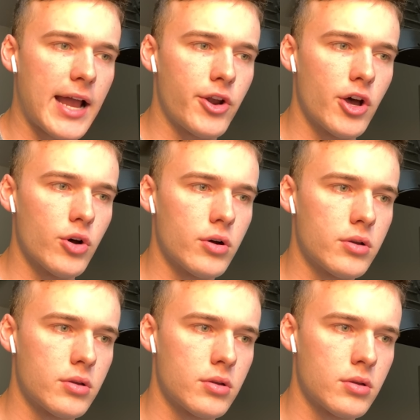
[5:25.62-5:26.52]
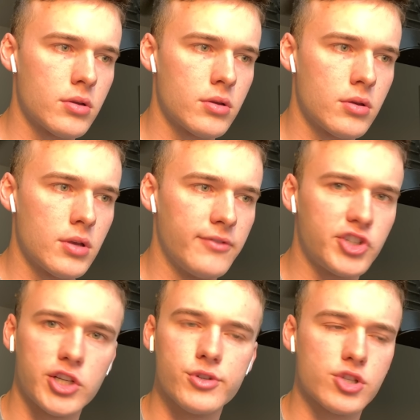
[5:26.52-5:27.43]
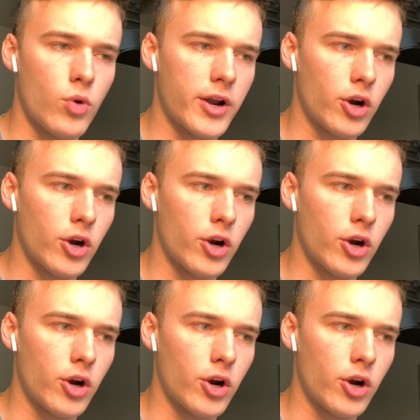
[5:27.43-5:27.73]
don't know if she was the one